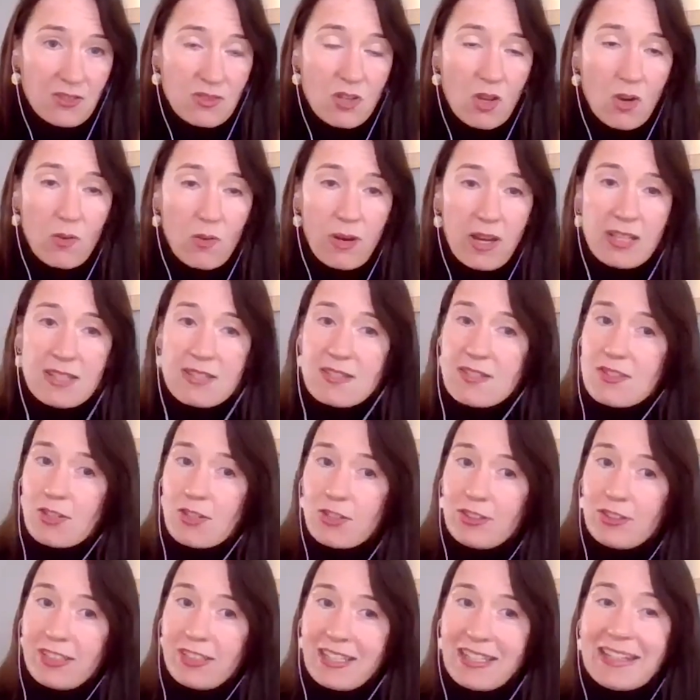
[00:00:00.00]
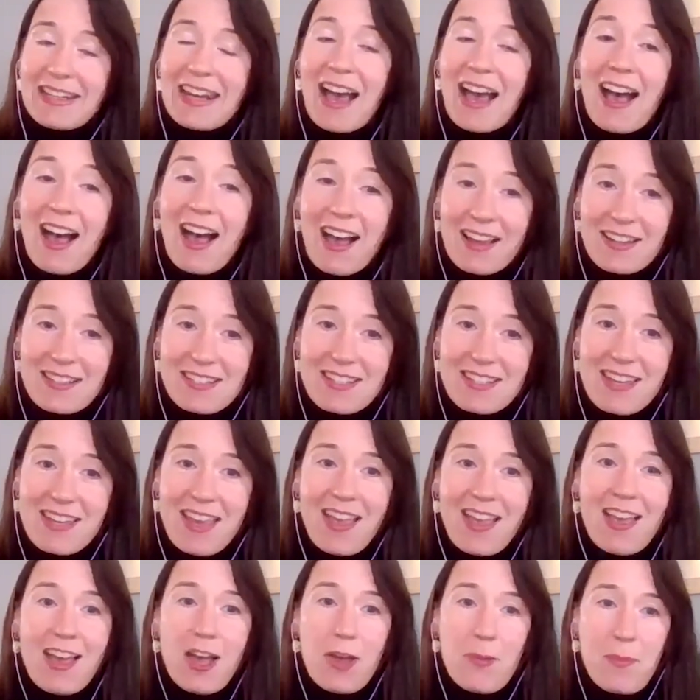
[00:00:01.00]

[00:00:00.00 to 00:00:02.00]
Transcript: So it's certainly not a